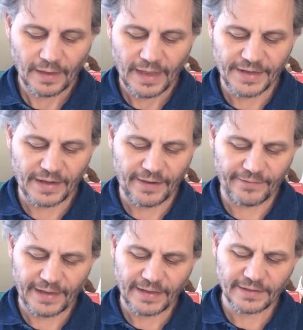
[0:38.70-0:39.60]
And
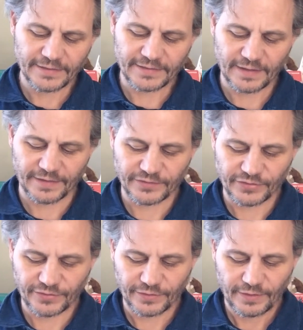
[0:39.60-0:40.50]
Aaron and his
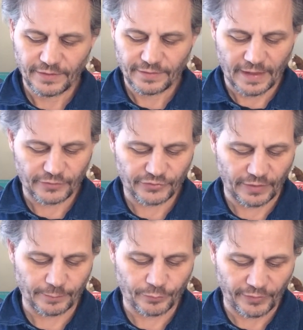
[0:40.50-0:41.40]
sons thou
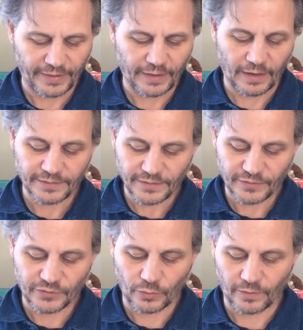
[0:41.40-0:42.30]
shalt bring unto the
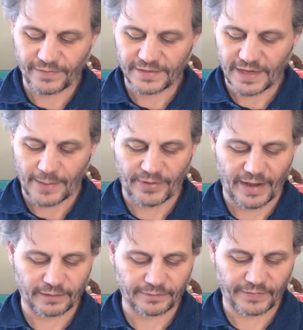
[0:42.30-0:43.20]
door of the
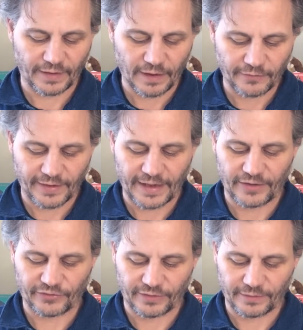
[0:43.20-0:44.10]
tabernacle of the
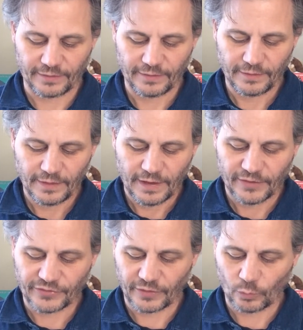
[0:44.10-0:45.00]
congregation,
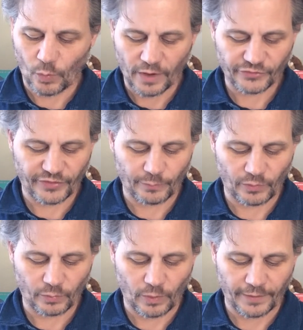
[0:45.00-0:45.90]
and shalt wash them
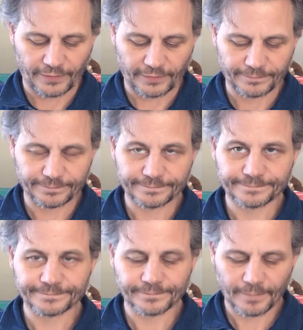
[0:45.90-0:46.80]
with water.
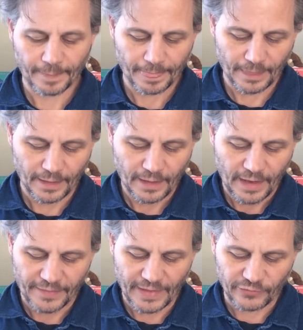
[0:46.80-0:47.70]

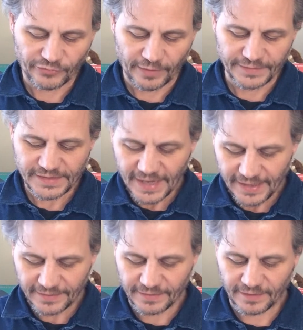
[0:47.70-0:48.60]
And thou shalt
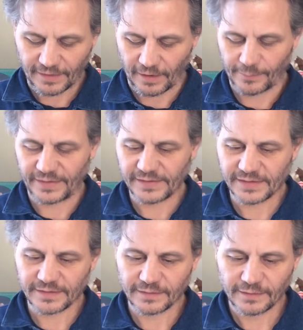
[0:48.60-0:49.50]
take the
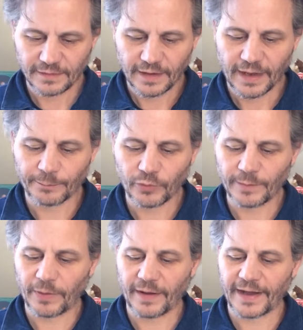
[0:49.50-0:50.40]
garments, and put
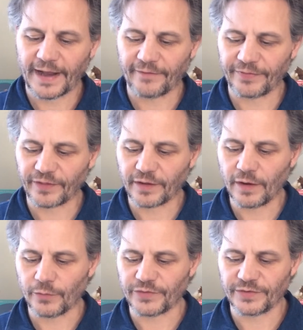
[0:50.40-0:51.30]
upon Aaron the
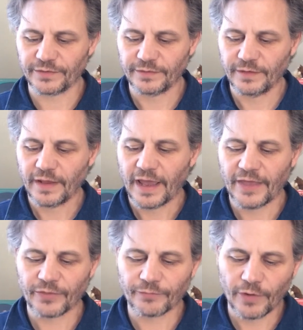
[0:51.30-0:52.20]
coat,
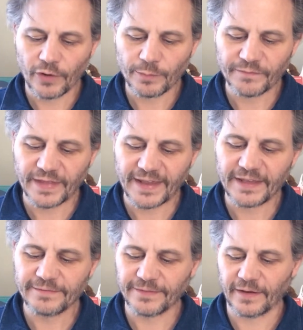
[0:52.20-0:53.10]
and the robe of the
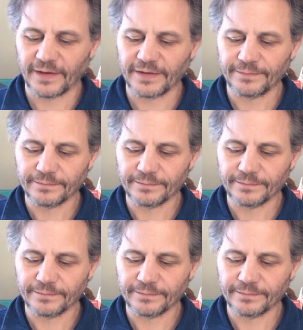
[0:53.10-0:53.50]
ephod,